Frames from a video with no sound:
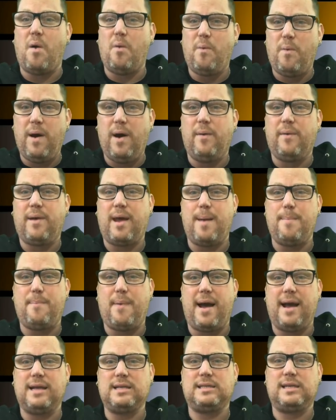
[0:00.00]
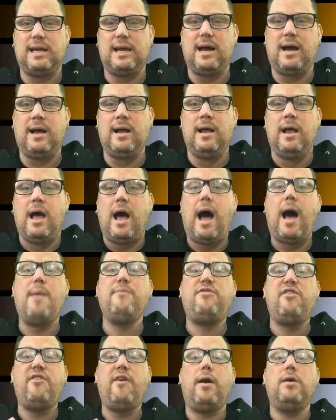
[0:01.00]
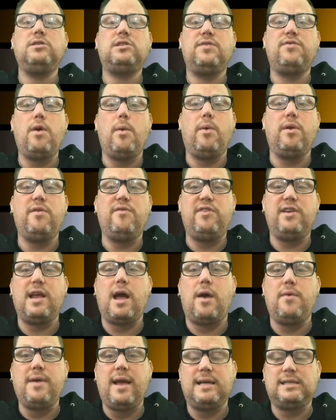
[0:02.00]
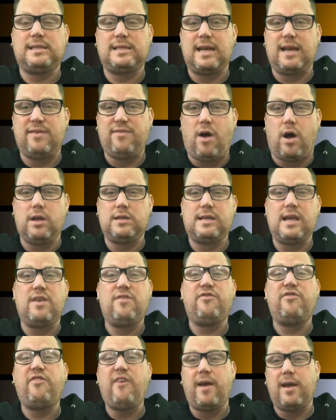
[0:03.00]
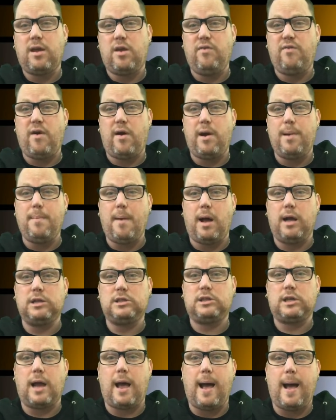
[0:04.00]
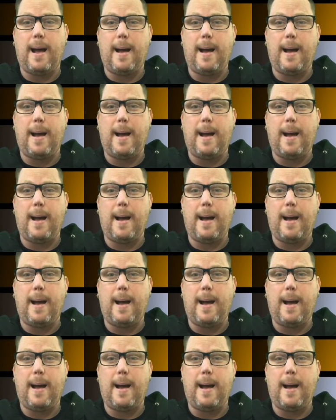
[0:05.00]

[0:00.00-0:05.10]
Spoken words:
I will get back to you. For those of you on the video yesterday that I did, thank you very much